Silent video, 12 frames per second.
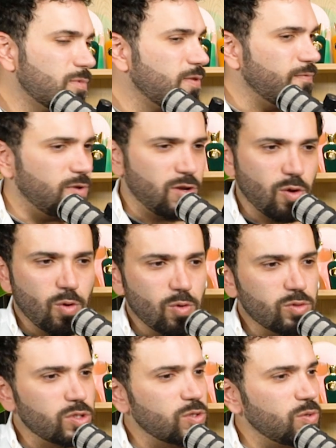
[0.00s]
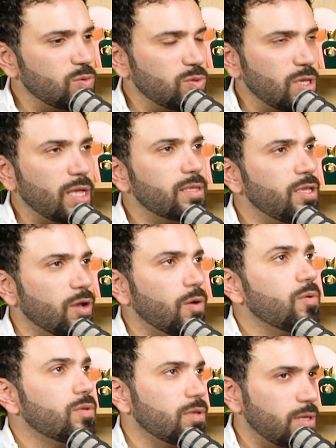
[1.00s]
very old school. Not,
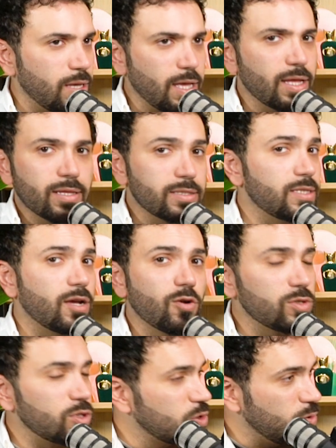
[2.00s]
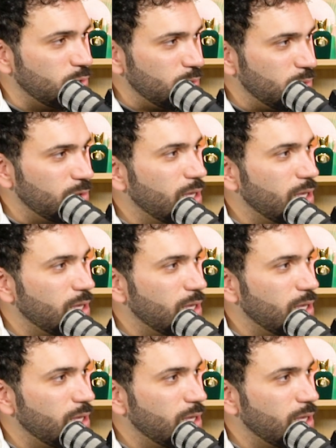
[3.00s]
again, it's not school.